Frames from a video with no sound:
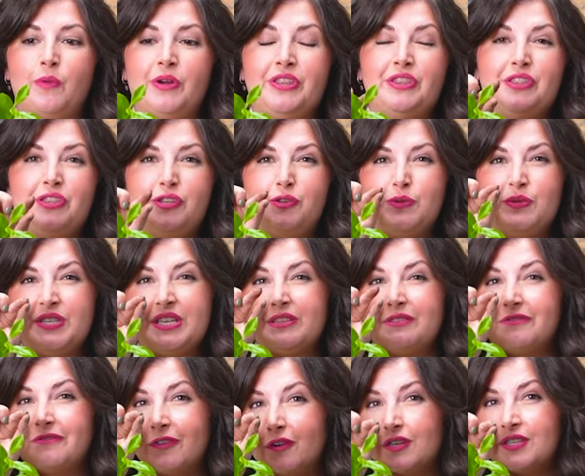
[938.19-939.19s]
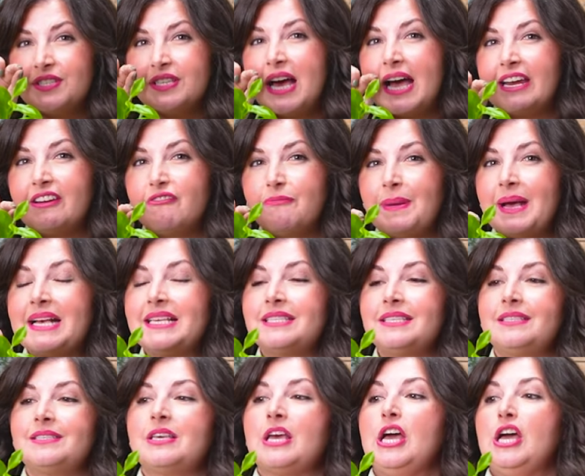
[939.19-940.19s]
when you see the first sign of
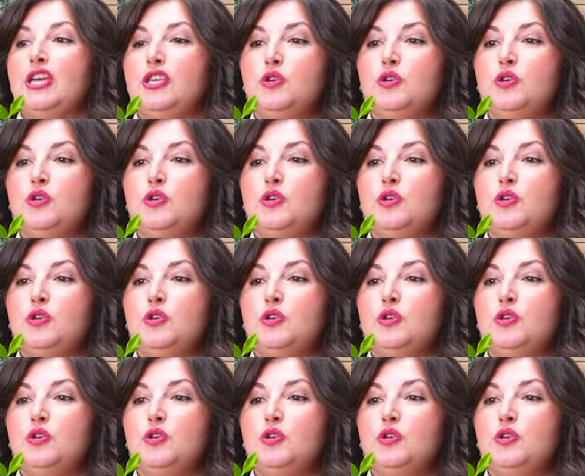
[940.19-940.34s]
pests,